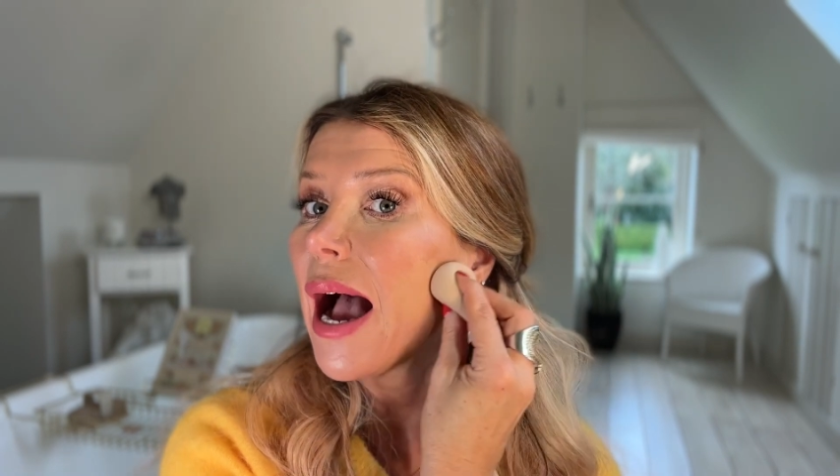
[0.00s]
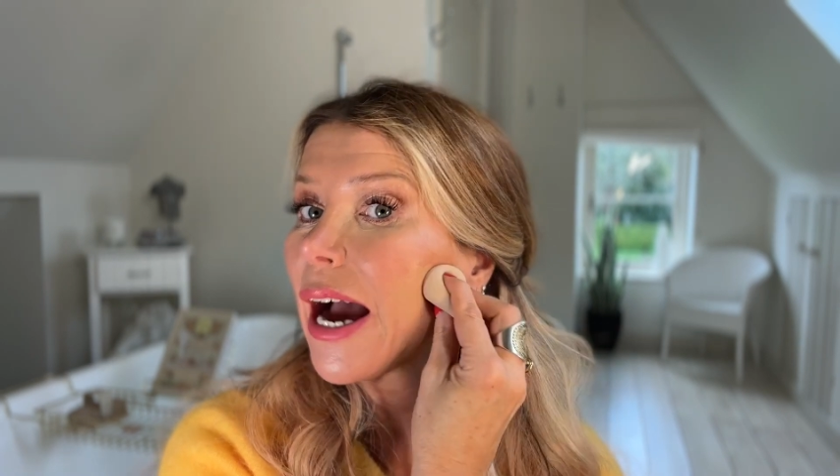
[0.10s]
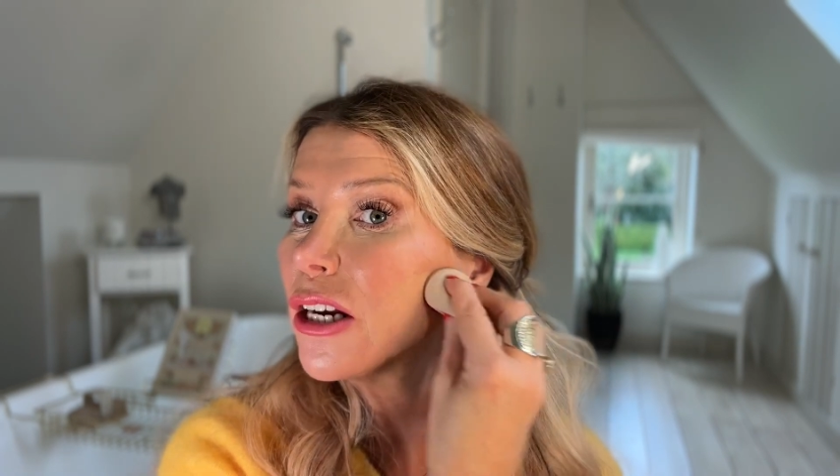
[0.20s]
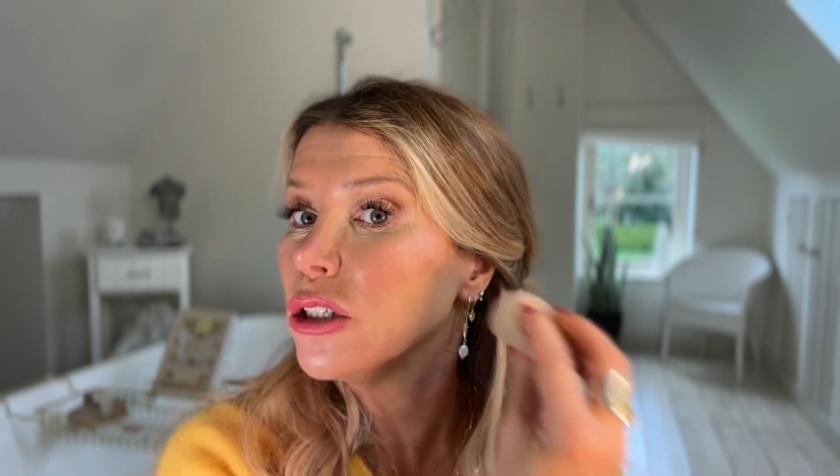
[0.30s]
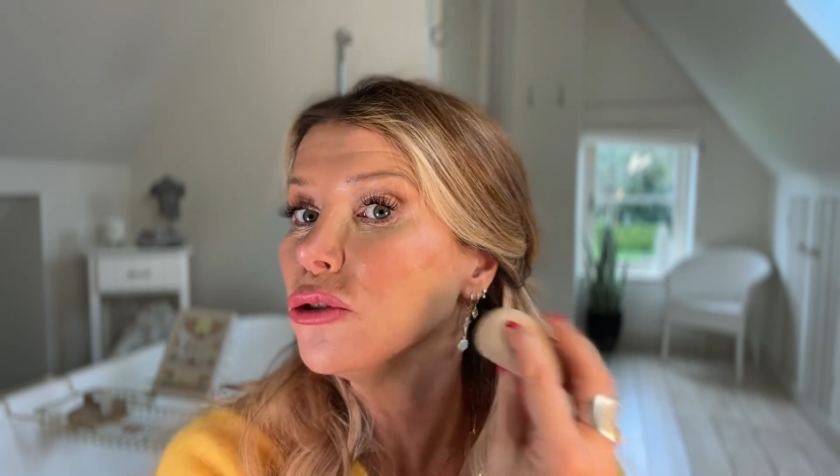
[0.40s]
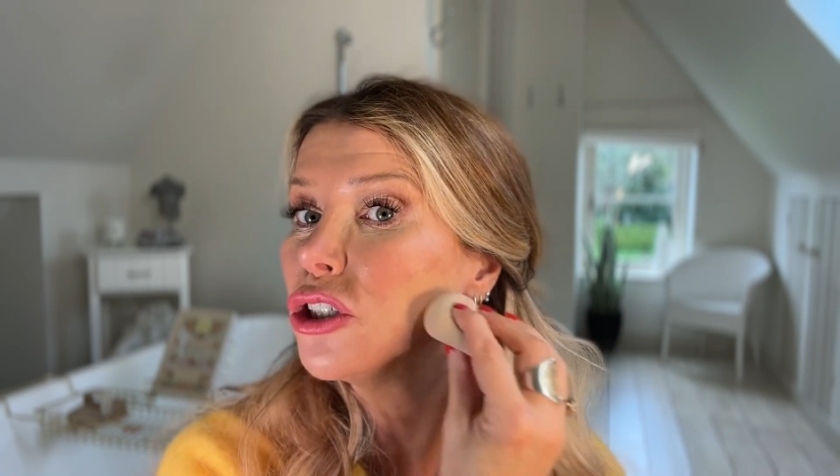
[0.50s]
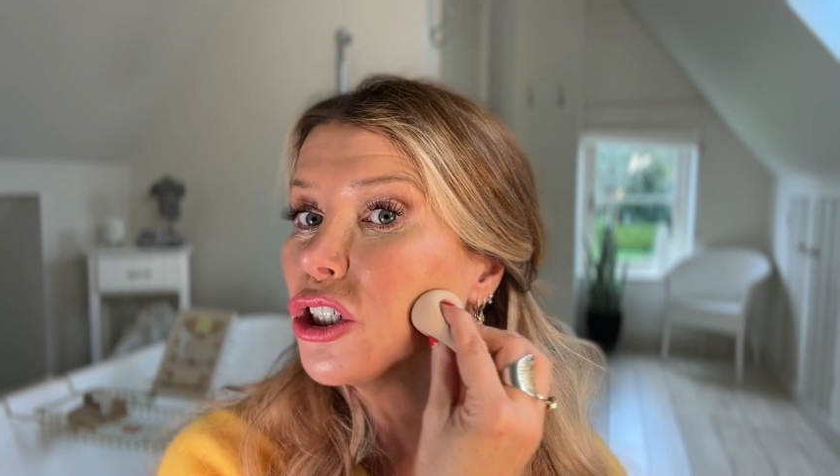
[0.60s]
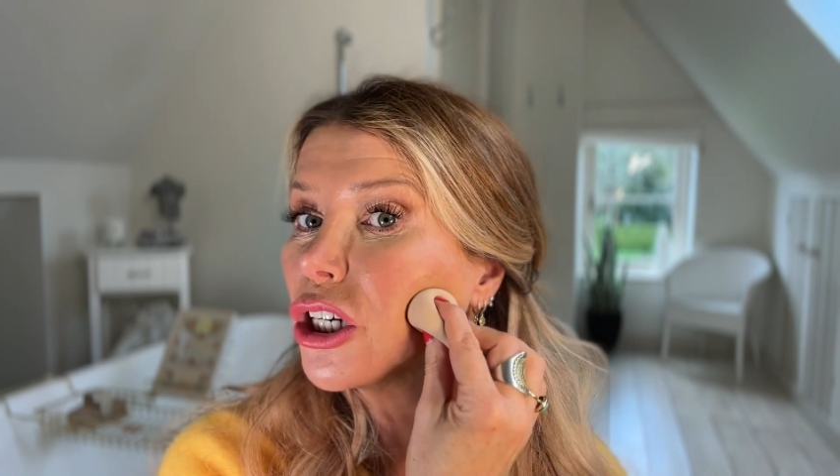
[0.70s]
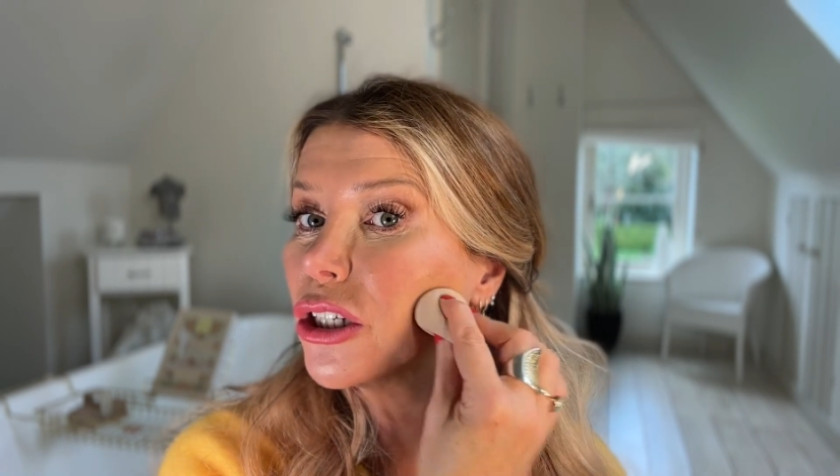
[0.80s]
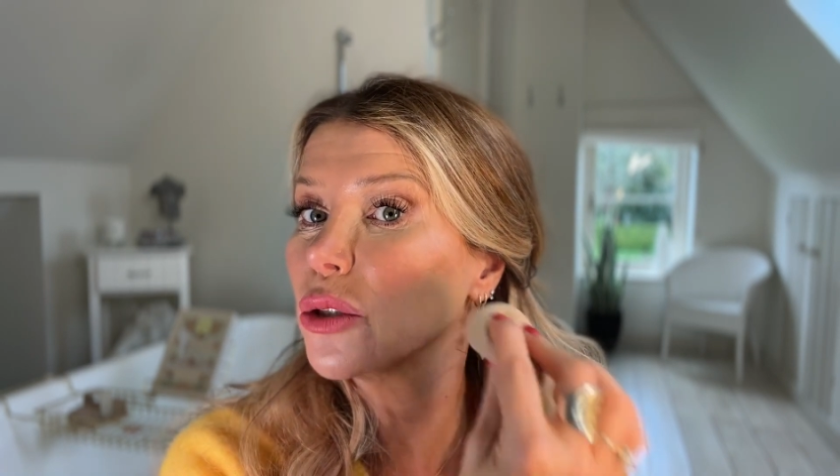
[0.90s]
And you
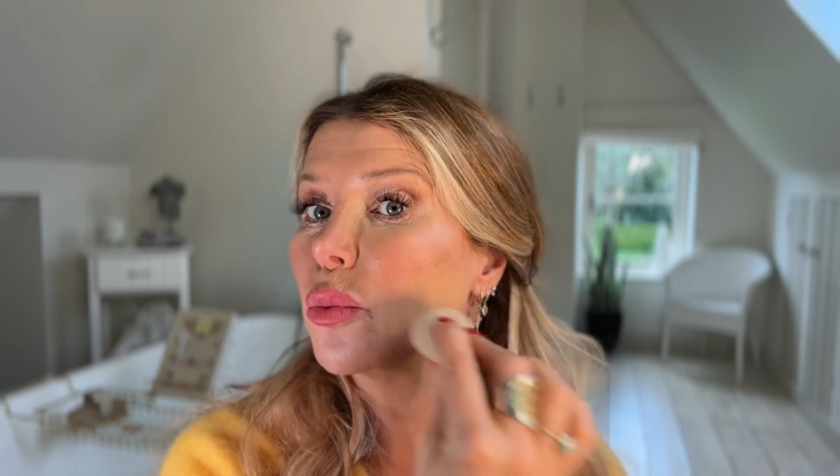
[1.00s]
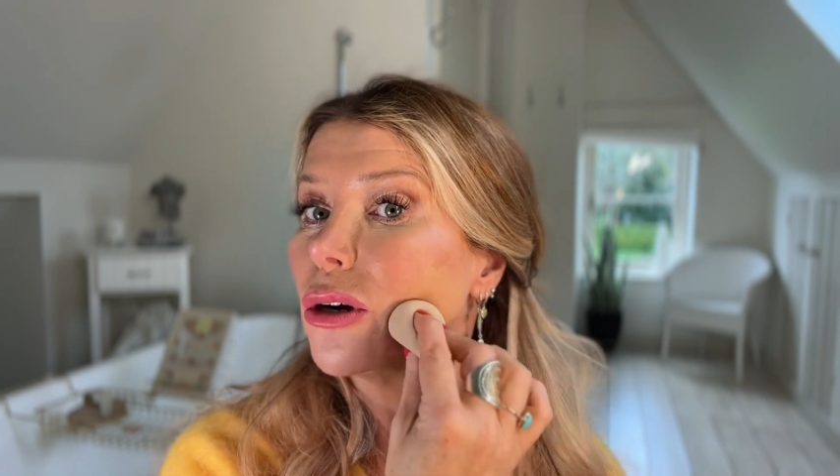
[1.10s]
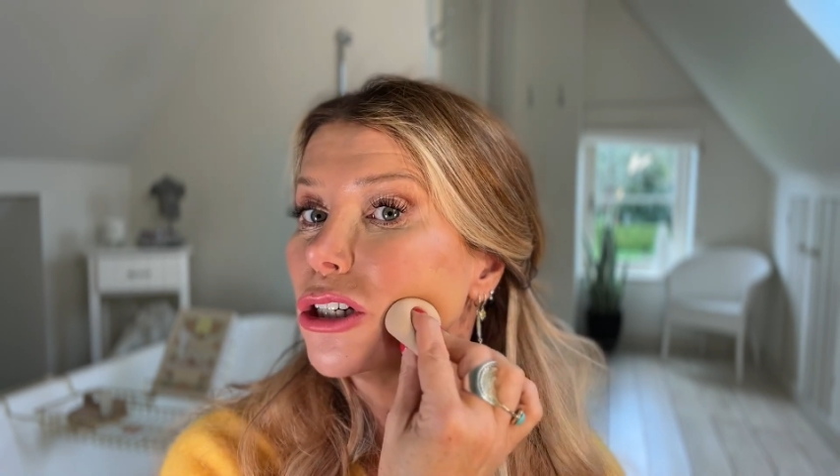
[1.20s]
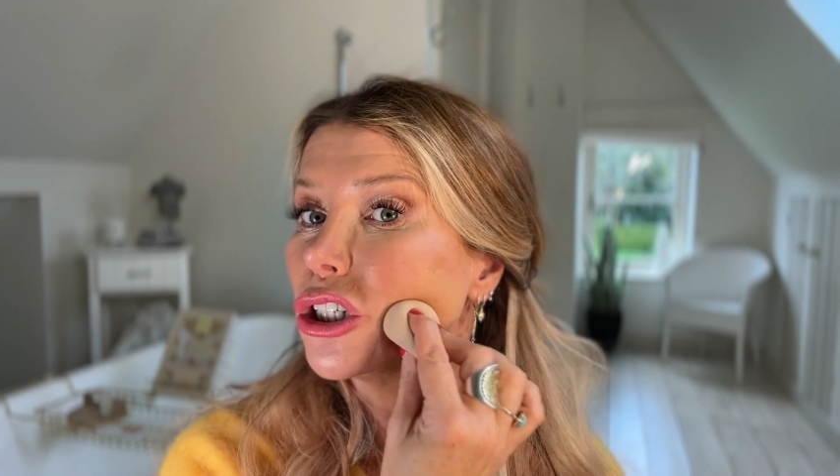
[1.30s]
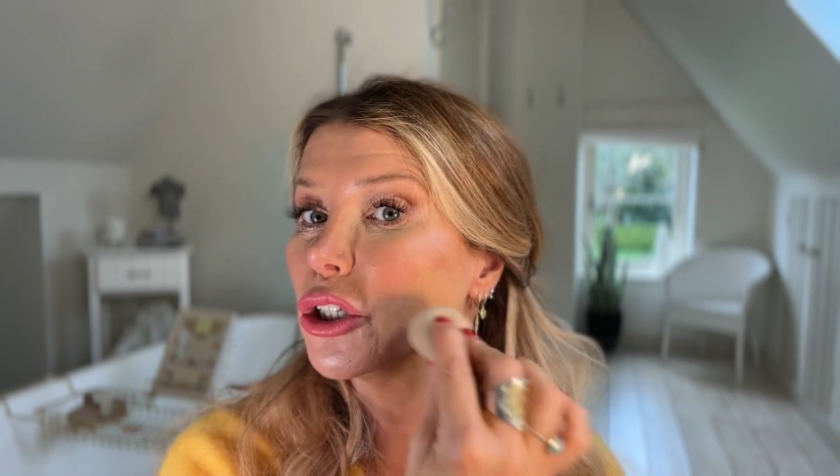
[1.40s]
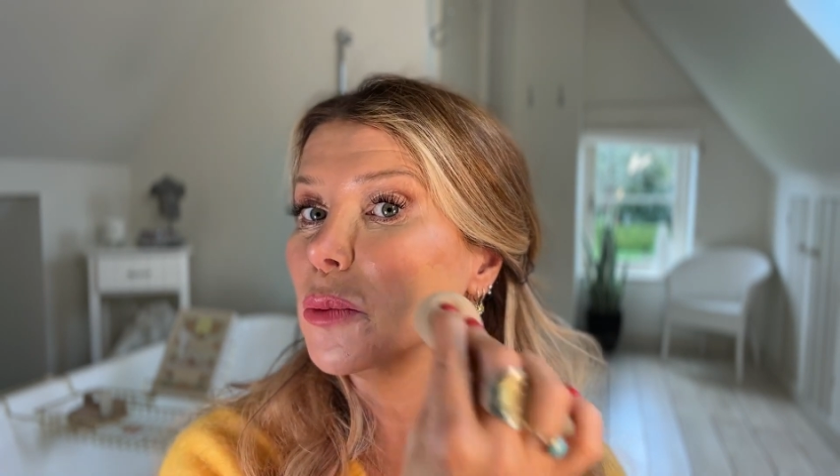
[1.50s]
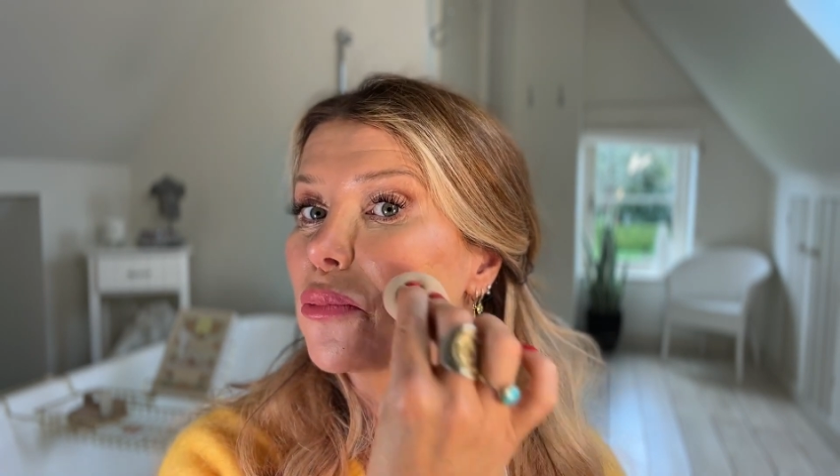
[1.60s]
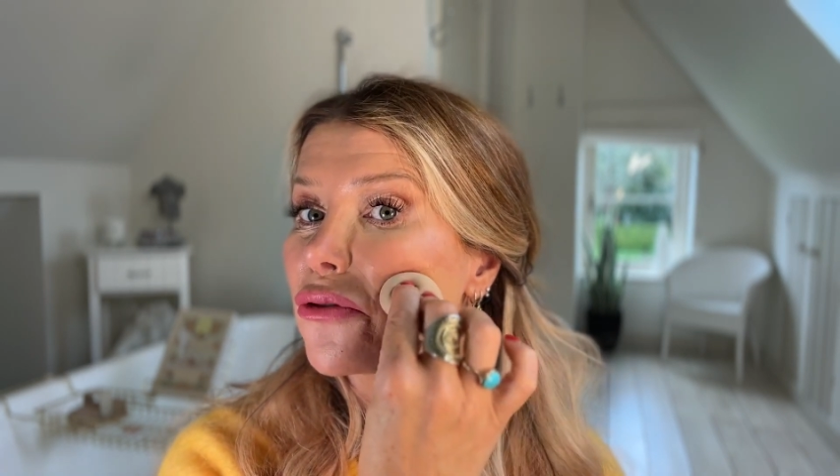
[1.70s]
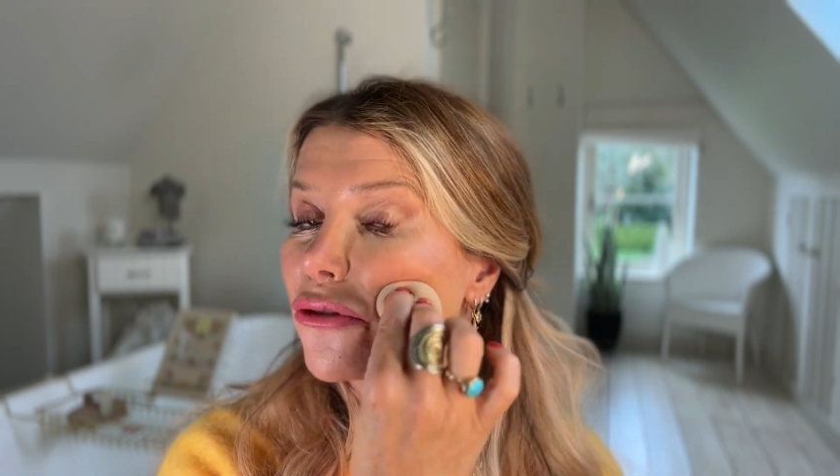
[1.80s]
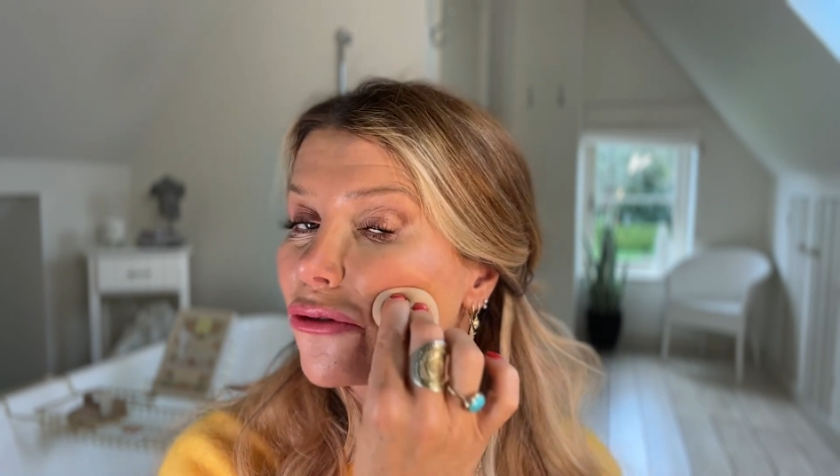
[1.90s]
just want to
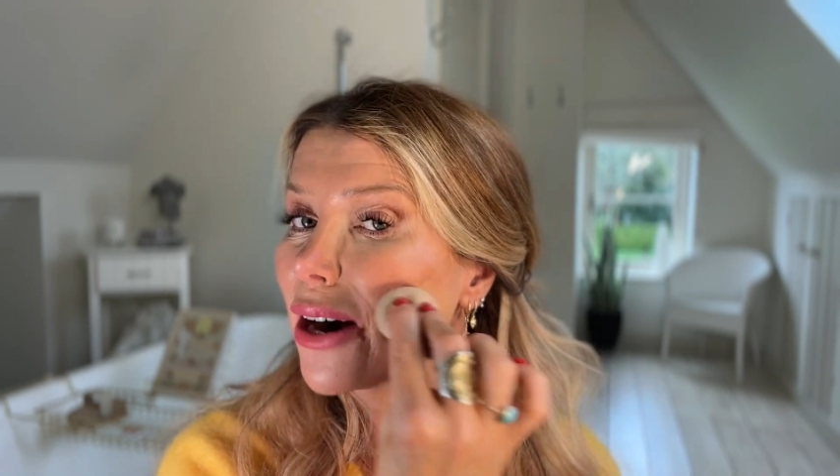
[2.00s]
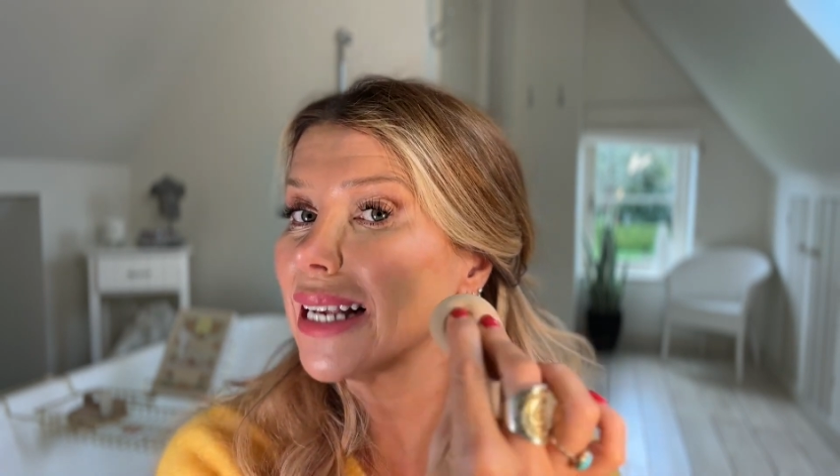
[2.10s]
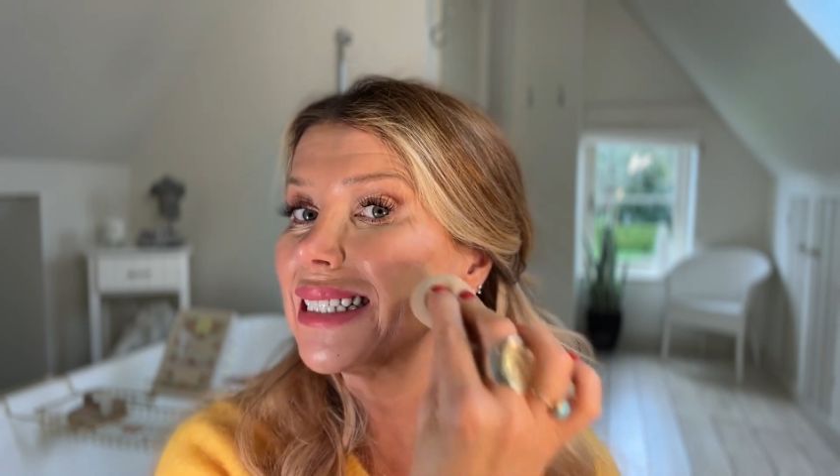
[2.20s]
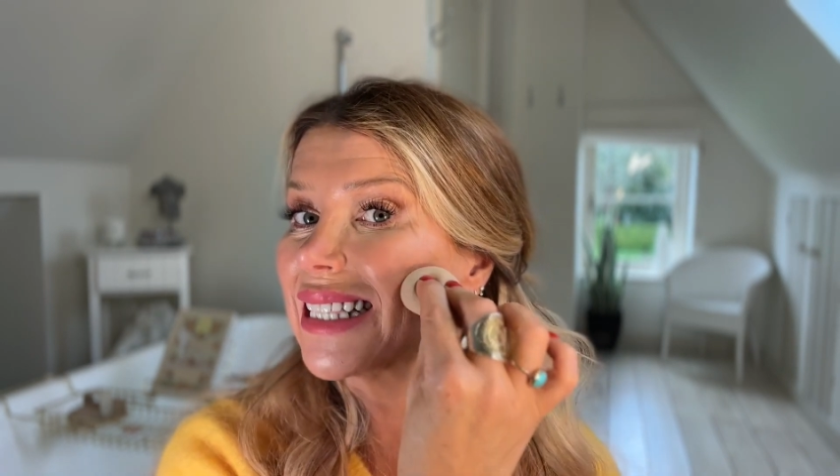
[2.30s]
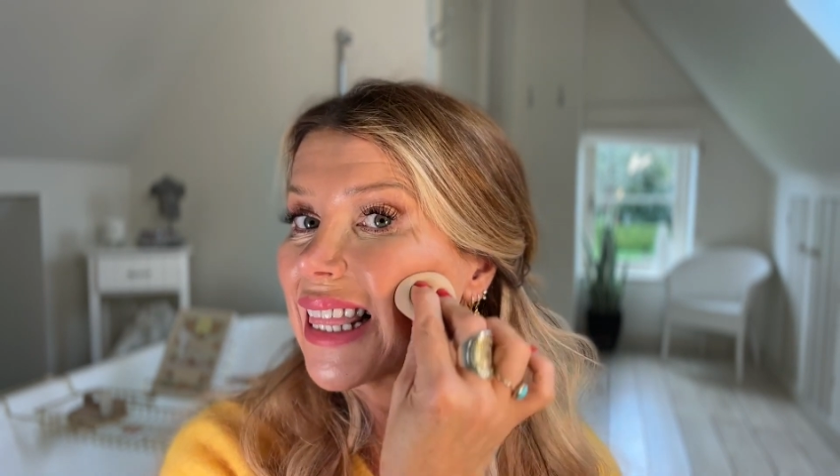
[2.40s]
press